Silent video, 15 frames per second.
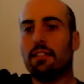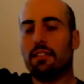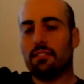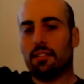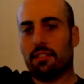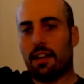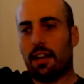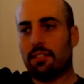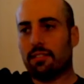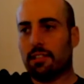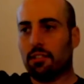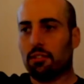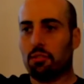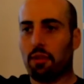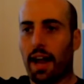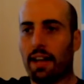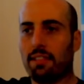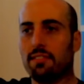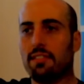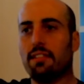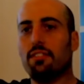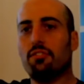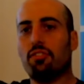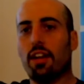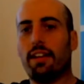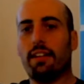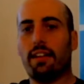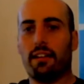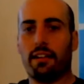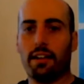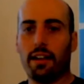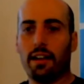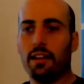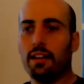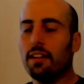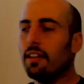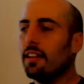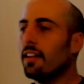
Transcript: There's a nice little grassy shaded area